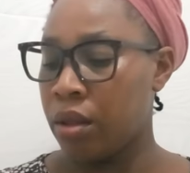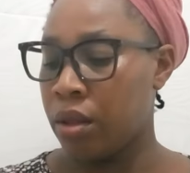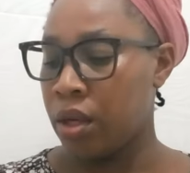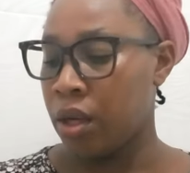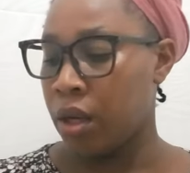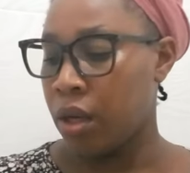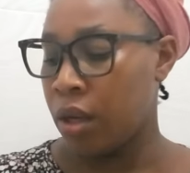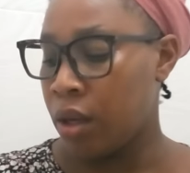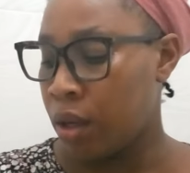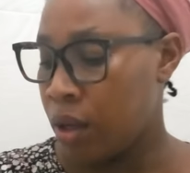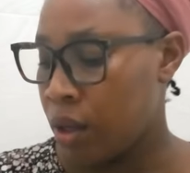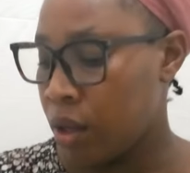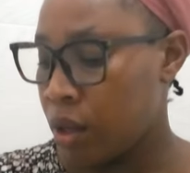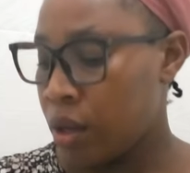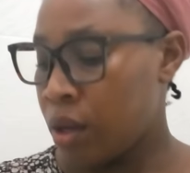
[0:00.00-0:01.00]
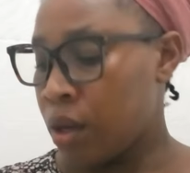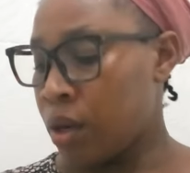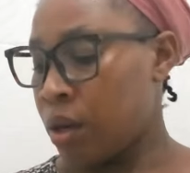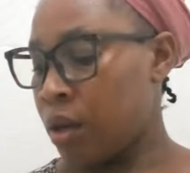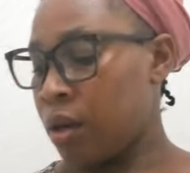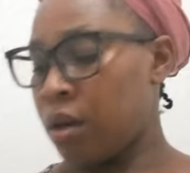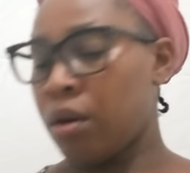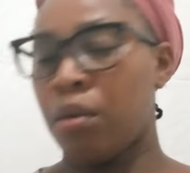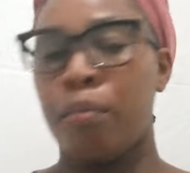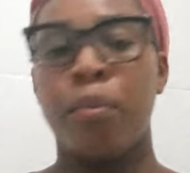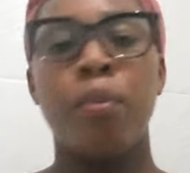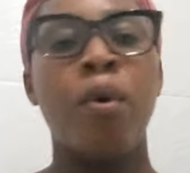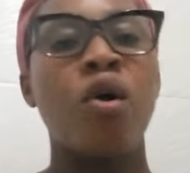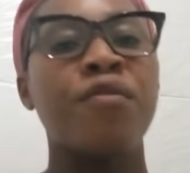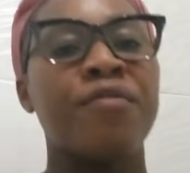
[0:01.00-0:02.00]
the
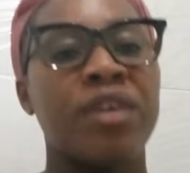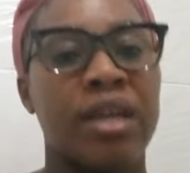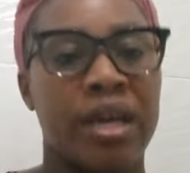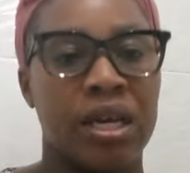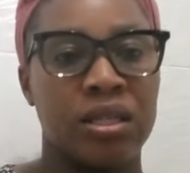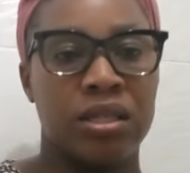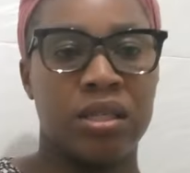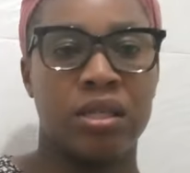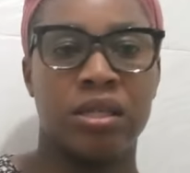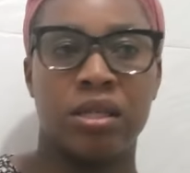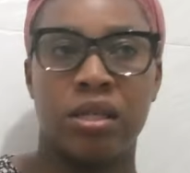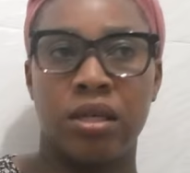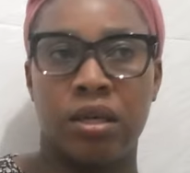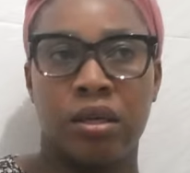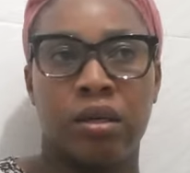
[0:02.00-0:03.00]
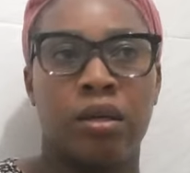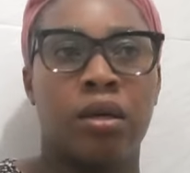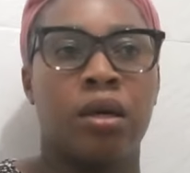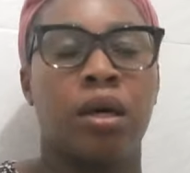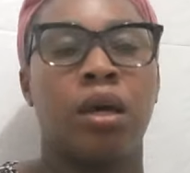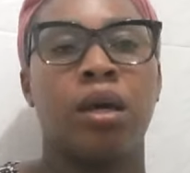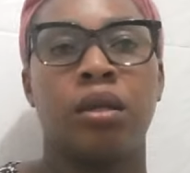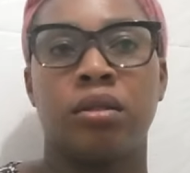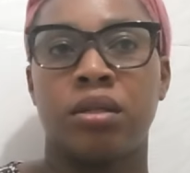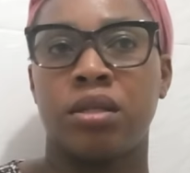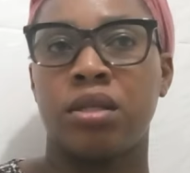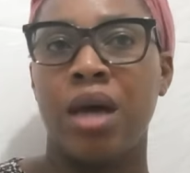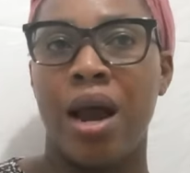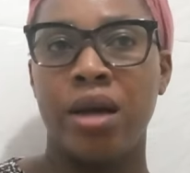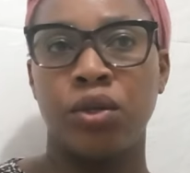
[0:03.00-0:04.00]
puffiness, it
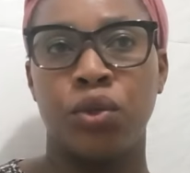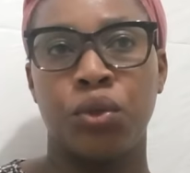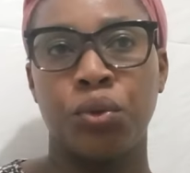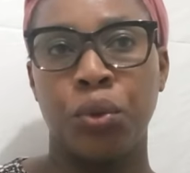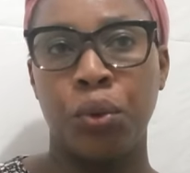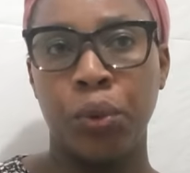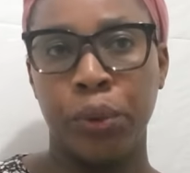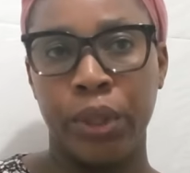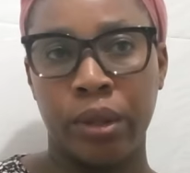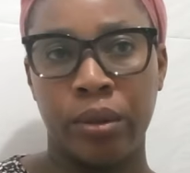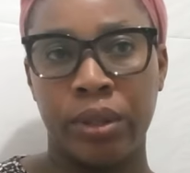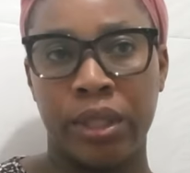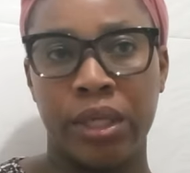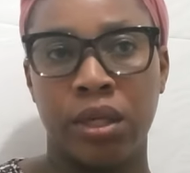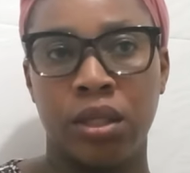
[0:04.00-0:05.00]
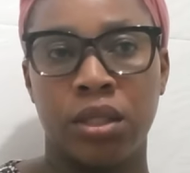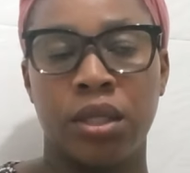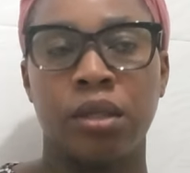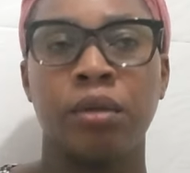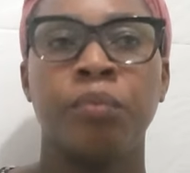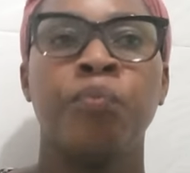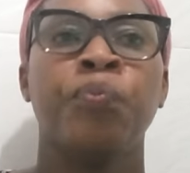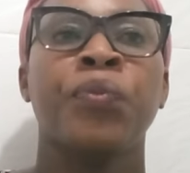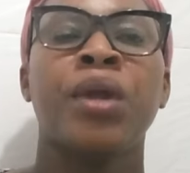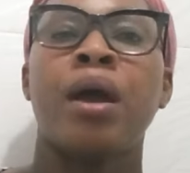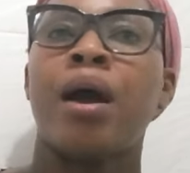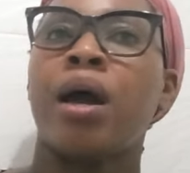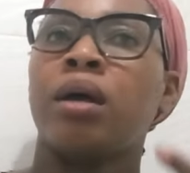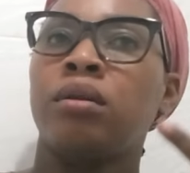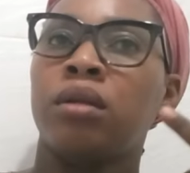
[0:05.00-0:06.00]
starts to go down a little,
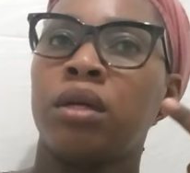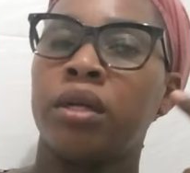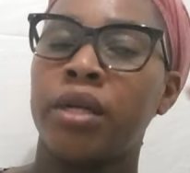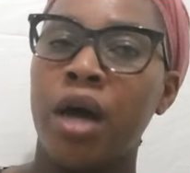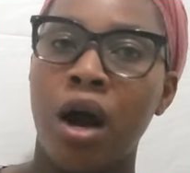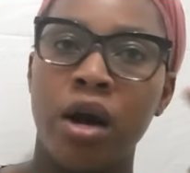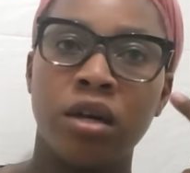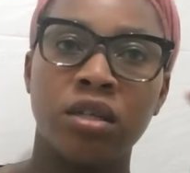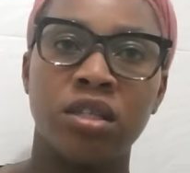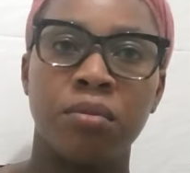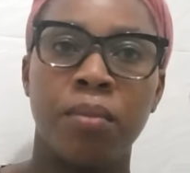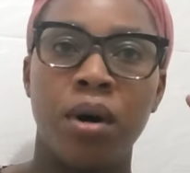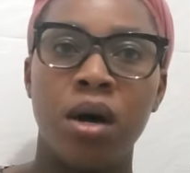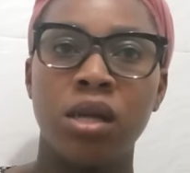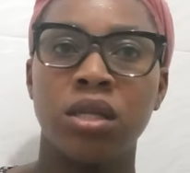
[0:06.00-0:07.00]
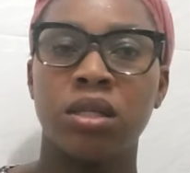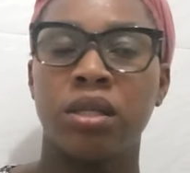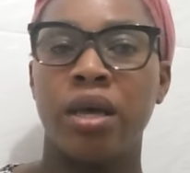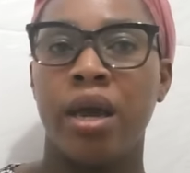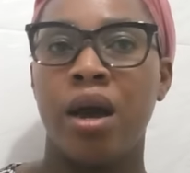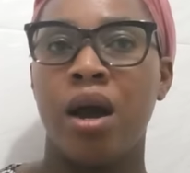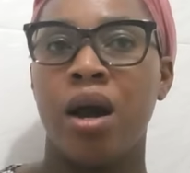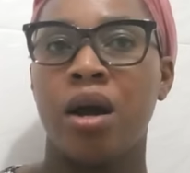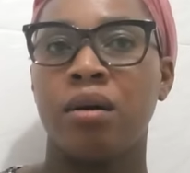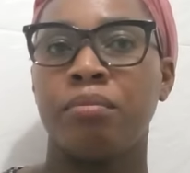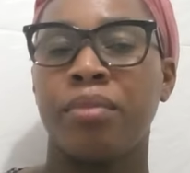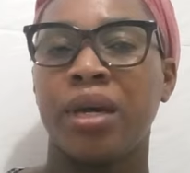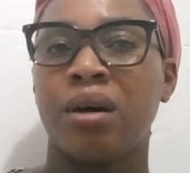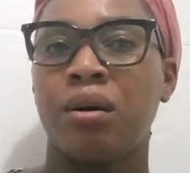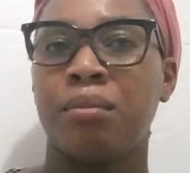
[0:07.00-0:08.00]
and the dark spots, they
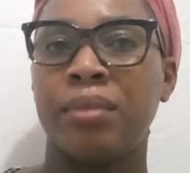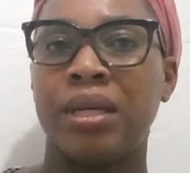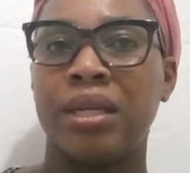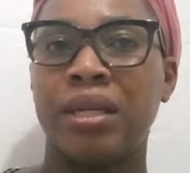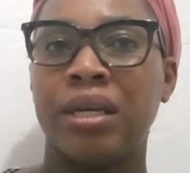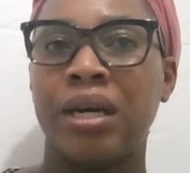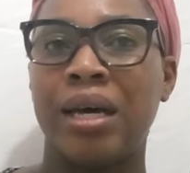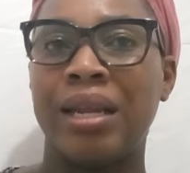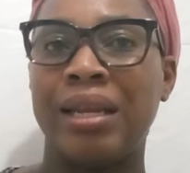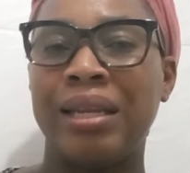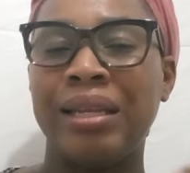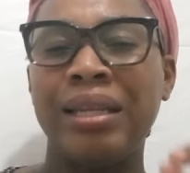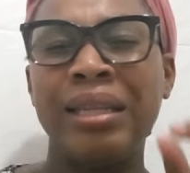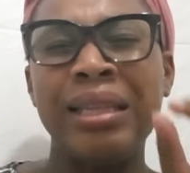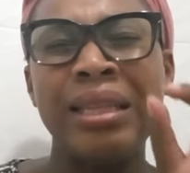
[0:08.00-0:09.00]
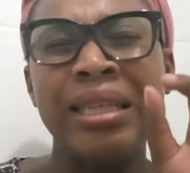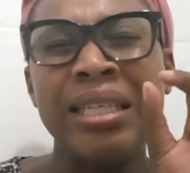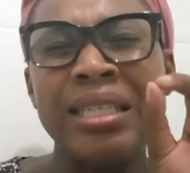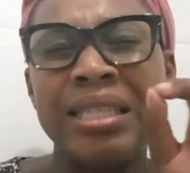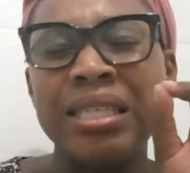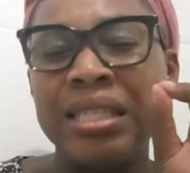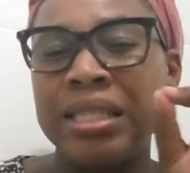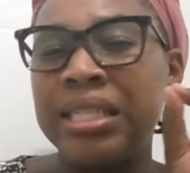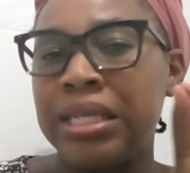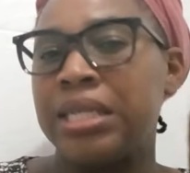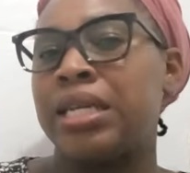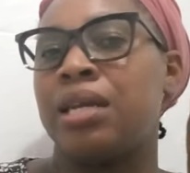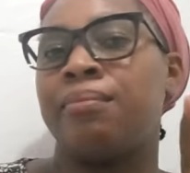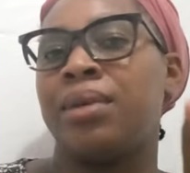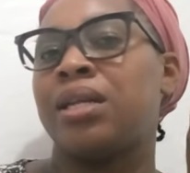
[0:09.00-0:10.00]
are becoming a little
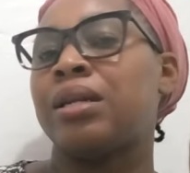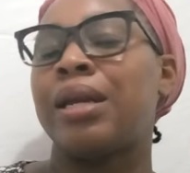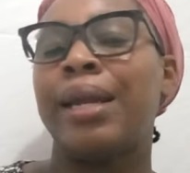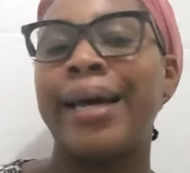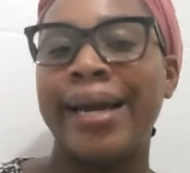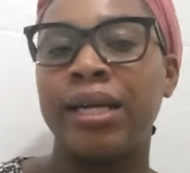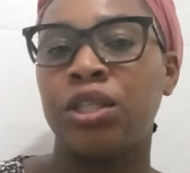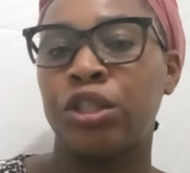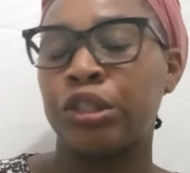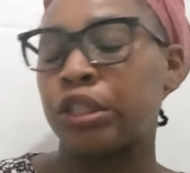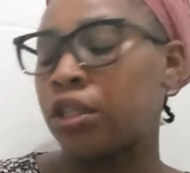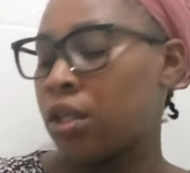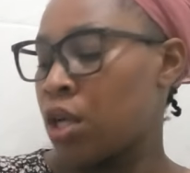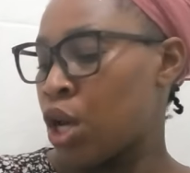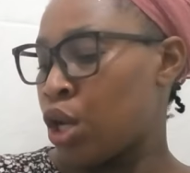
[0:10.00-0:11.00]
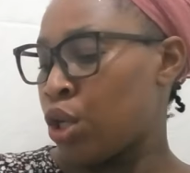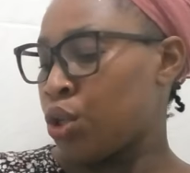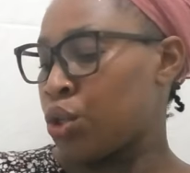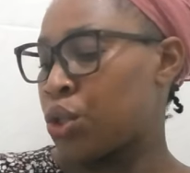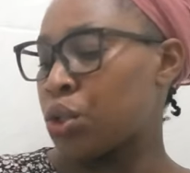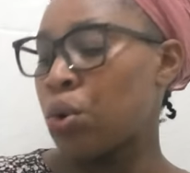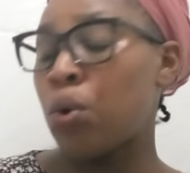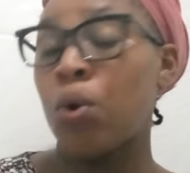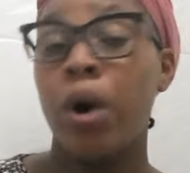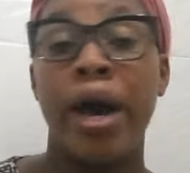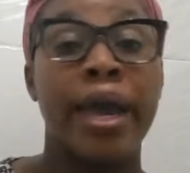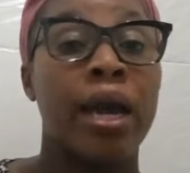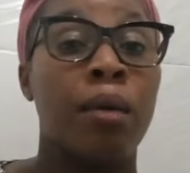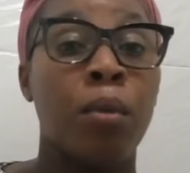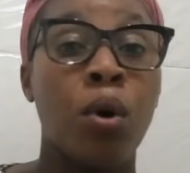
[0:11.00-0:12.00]
teeny bit lighter. So
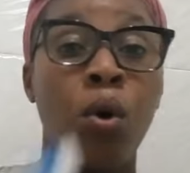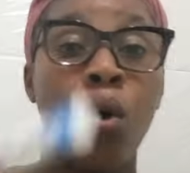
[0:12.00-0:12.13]
I am